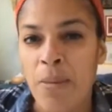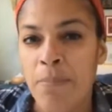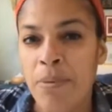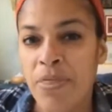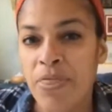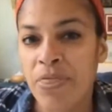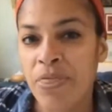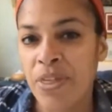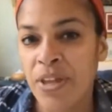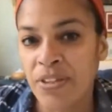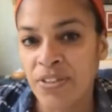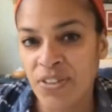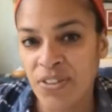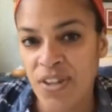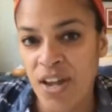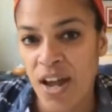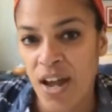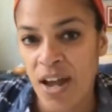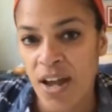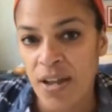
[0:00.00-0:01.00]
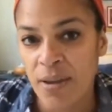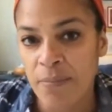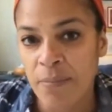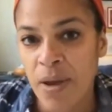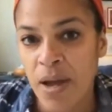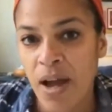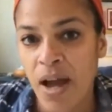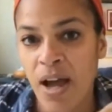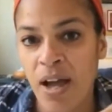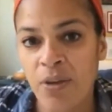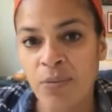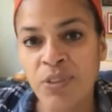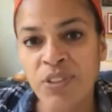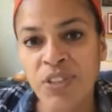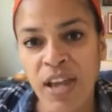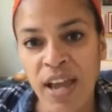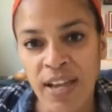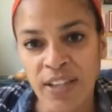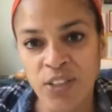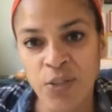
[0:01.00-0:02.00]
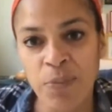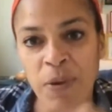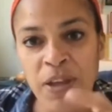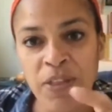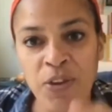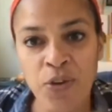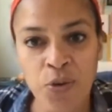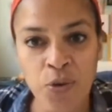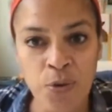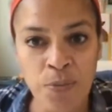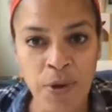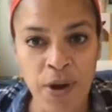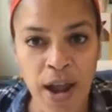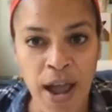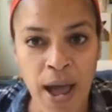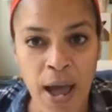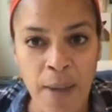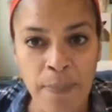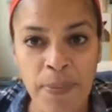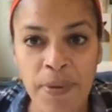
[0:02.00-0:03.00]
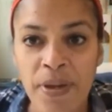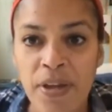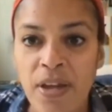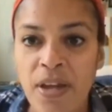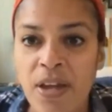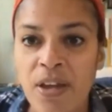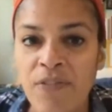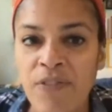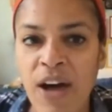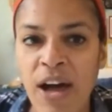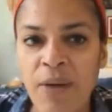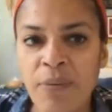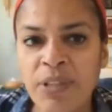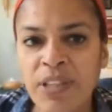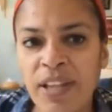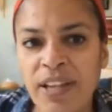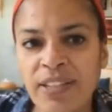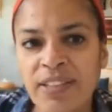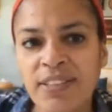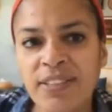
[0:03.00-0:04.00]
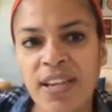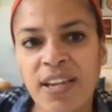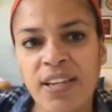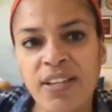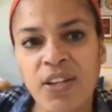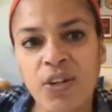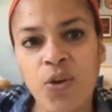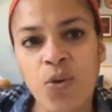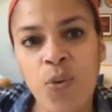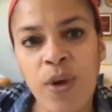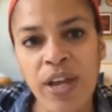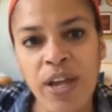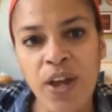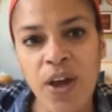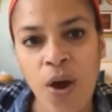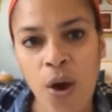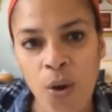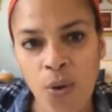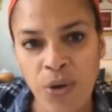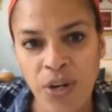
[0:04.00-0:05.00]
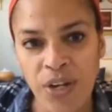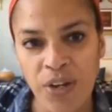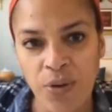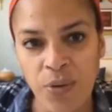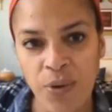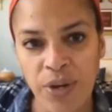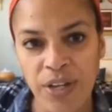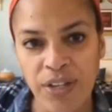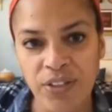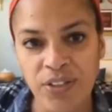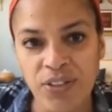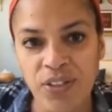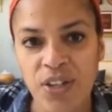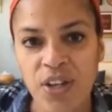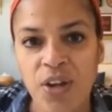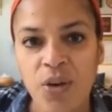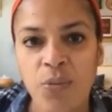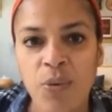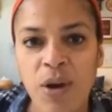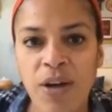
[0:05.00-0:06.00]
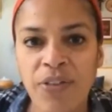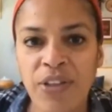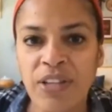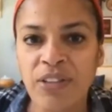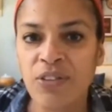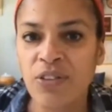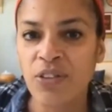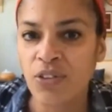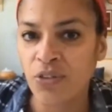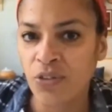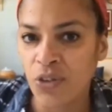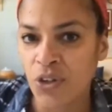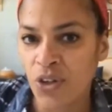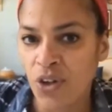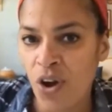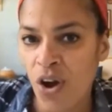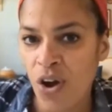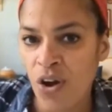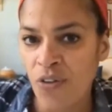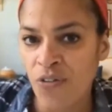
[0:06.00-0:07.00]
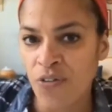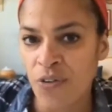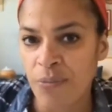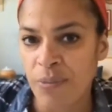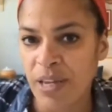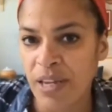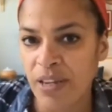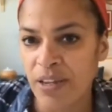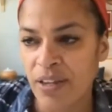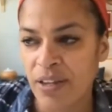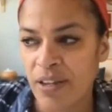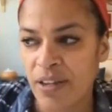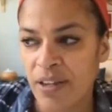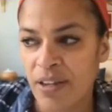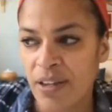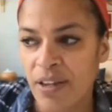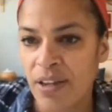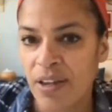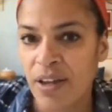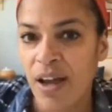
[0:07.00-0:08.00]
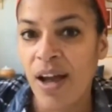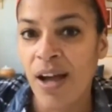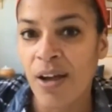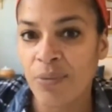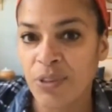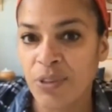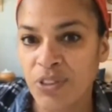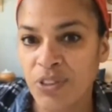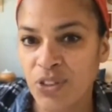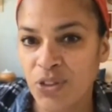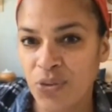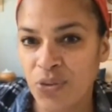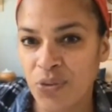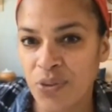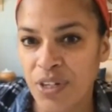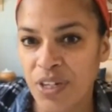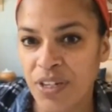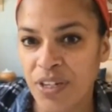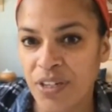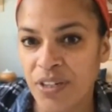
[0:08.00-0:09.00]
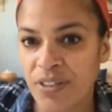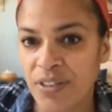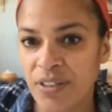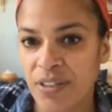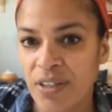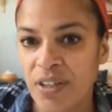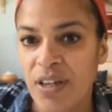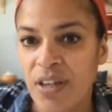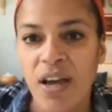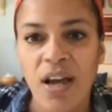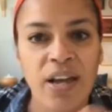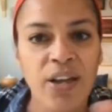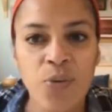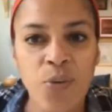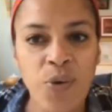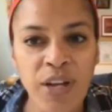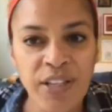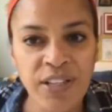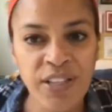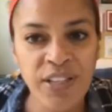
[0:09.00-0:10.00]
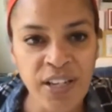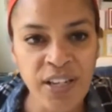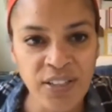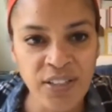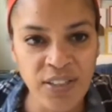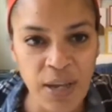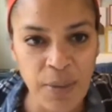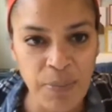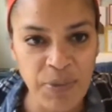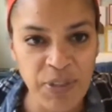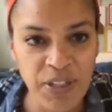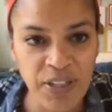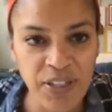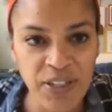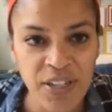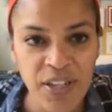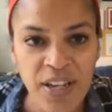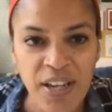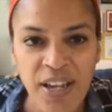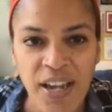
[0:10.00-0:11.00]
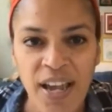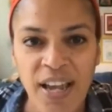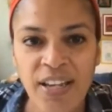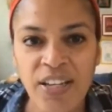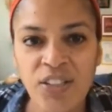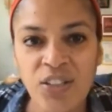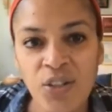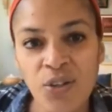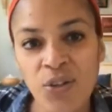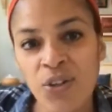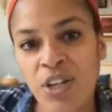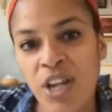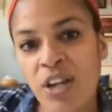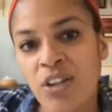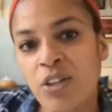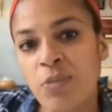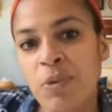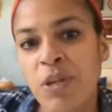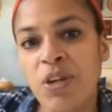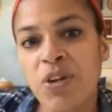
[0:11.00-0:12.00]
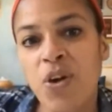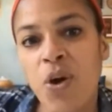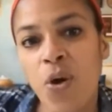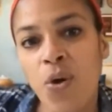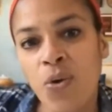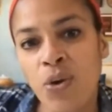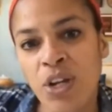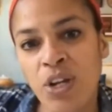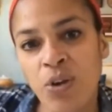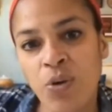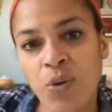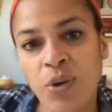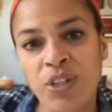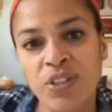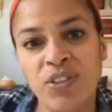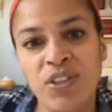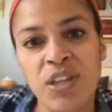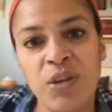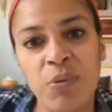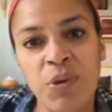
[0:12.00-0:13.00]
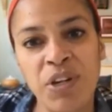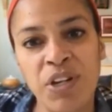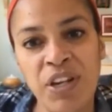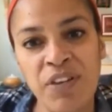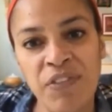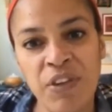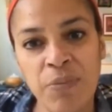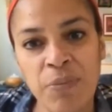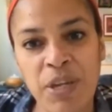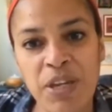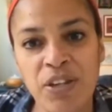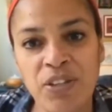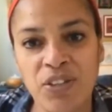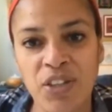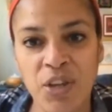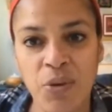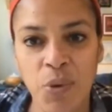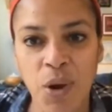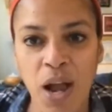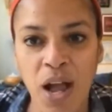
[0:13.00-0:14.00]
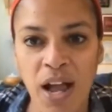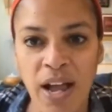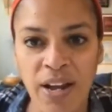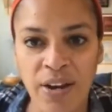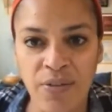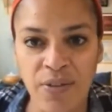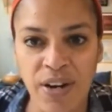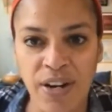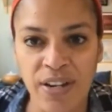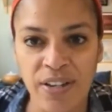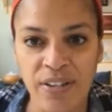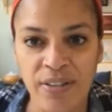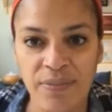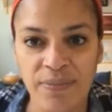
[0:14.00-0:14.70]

But this time, I was asked by the Uber app if I would like to take a quick coding quiz while they looked for a car for me. I was intrigued. I quickly accepted, and it turned out to be a coding quiz they were giving because they were hiring.